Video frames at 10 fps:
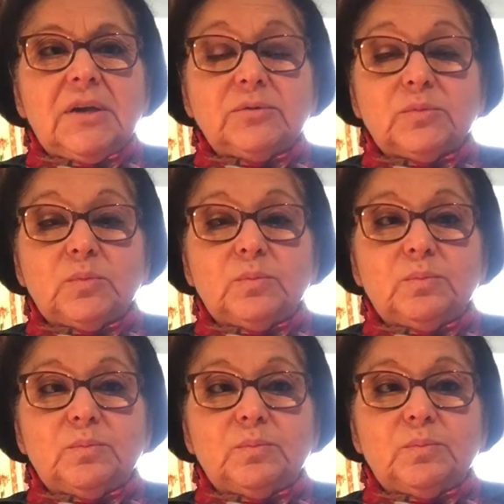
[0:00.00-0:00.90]
I was
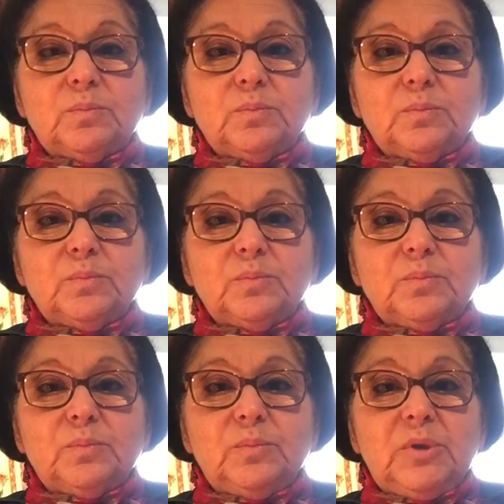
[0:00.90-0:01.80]

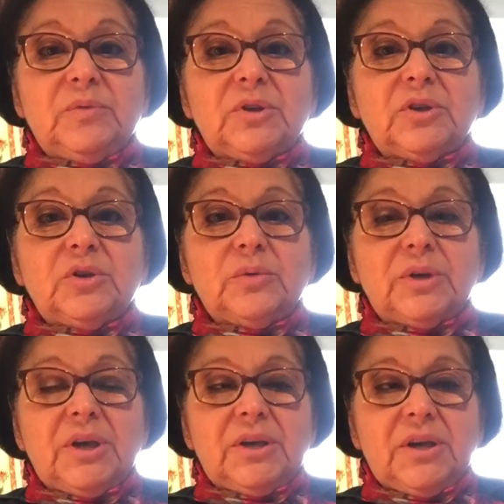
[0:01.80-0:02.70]
living in the
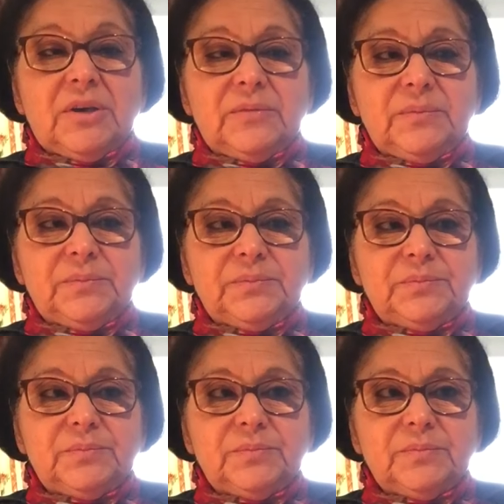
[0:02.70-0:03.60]
UK now
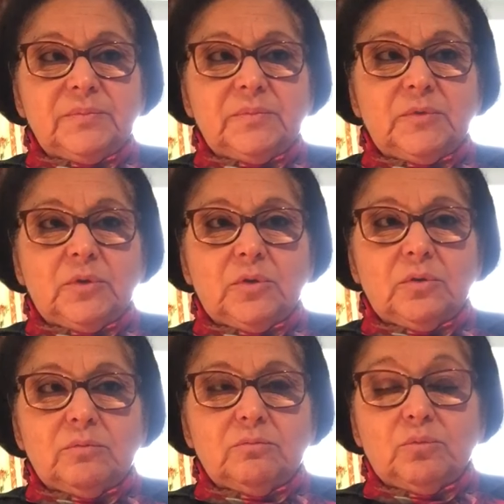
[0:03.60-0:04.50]

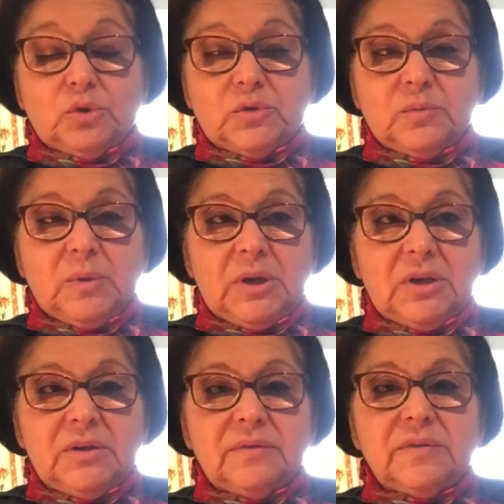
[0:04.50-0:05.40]
for most of my
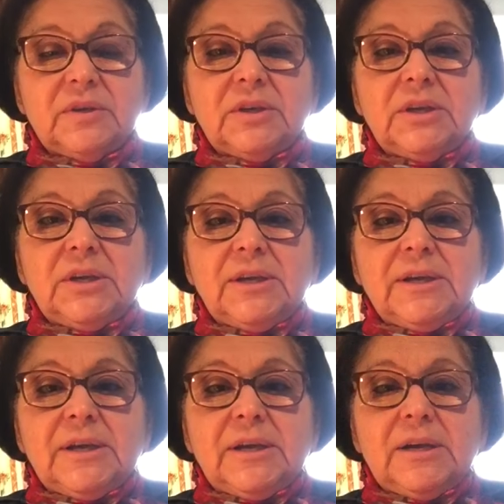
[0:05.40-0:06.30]
life.
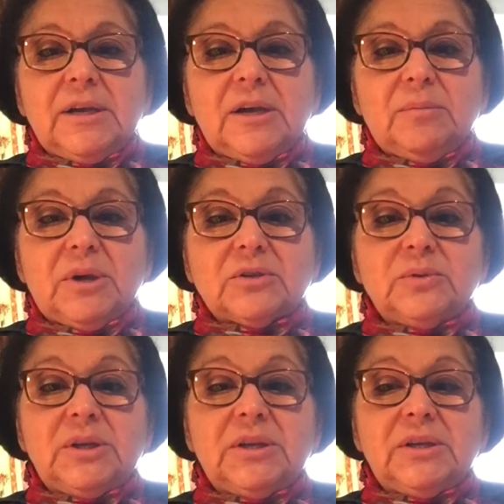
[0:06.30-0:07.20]
I'm
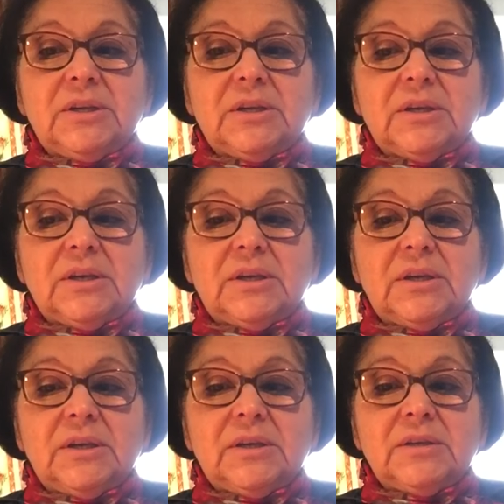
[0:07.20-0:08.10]
actually
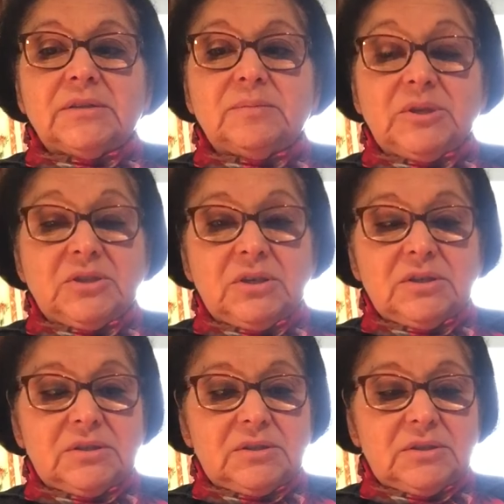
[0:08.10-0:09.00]
a
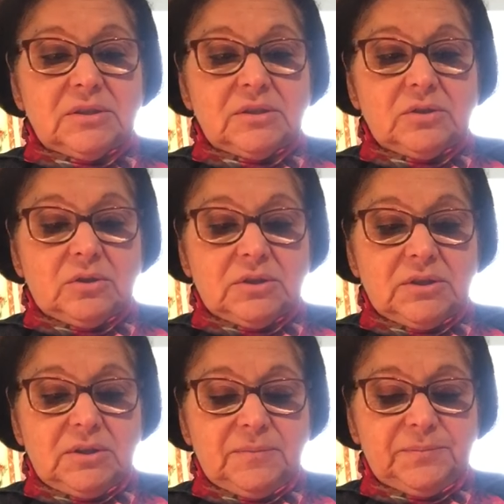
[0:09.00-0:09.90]
specialist
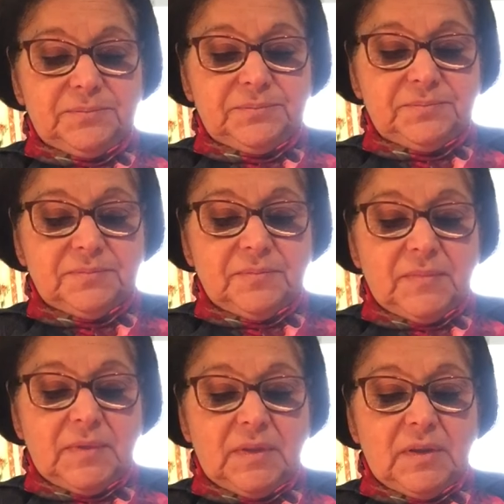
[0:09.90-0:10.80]
doctor
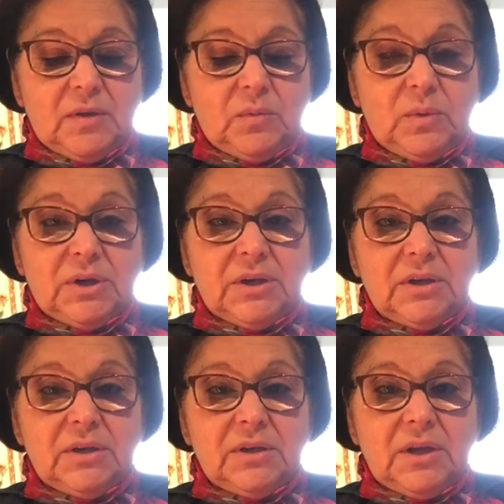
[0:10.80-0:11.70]

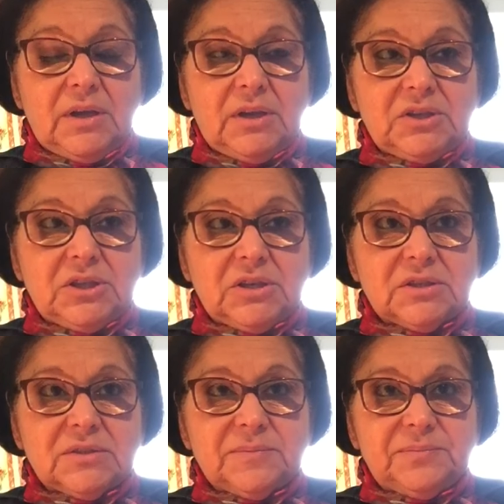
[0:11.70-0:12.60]
working in the
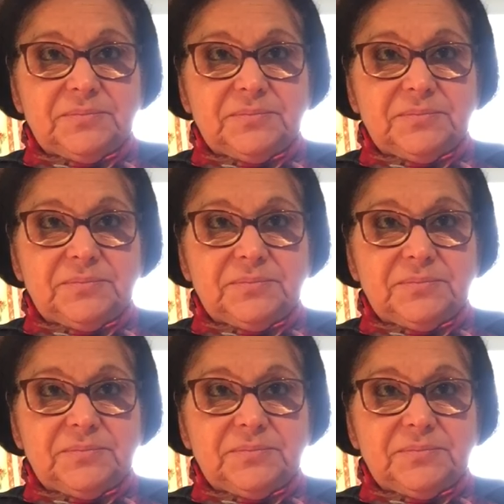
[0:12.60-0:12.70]
NHS.